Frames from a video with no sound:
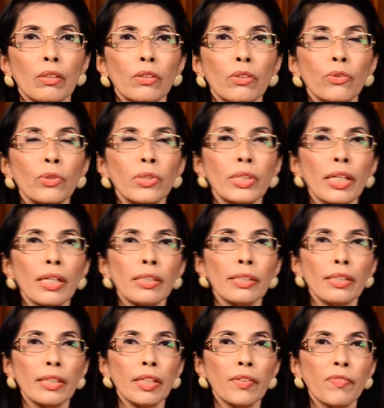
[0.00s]
To stay
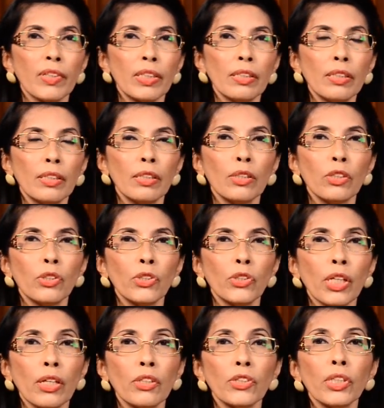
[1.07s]
significant,
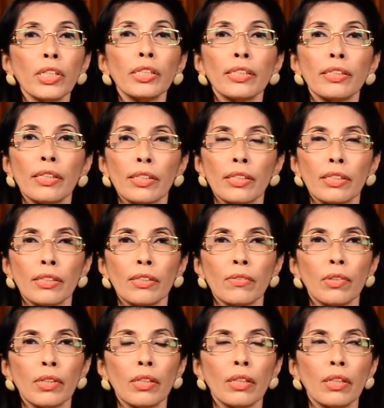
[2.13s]
change is
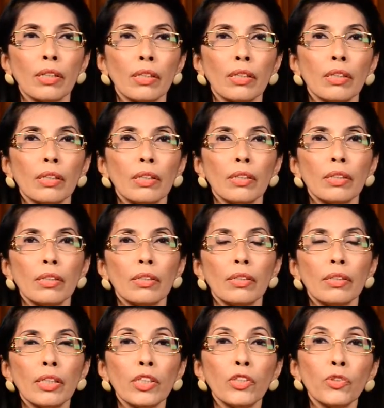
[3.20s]
necessary.
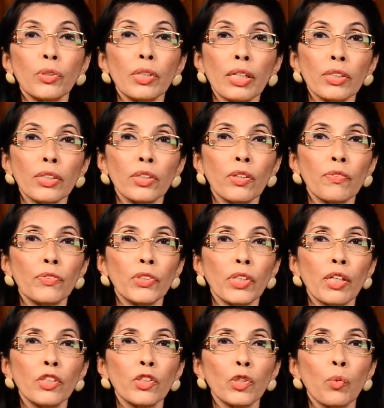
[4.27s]
The introduction of
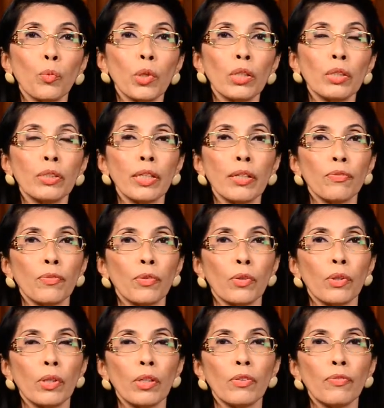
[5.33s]
change will
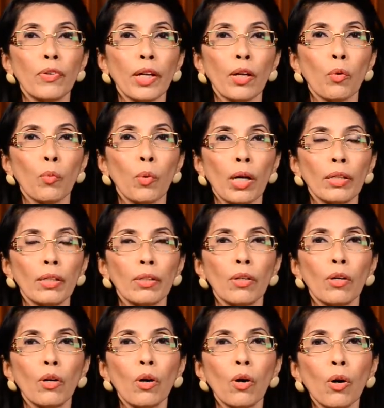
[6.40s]
therefore affect one
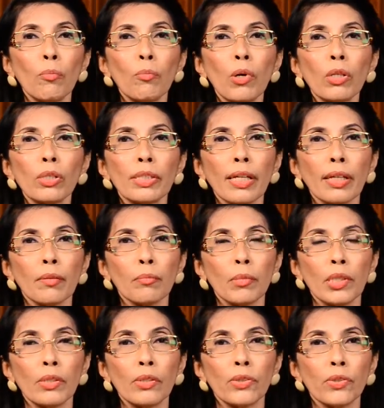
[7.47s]
or more
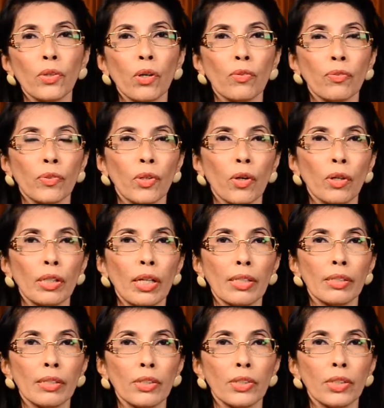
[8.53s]
segments of the
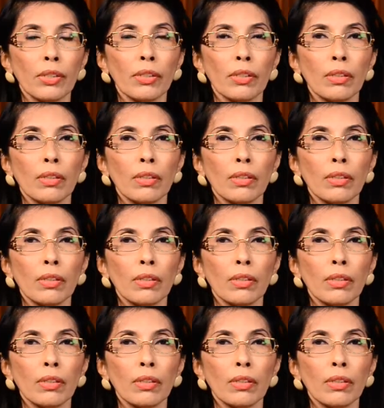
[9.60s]
organization.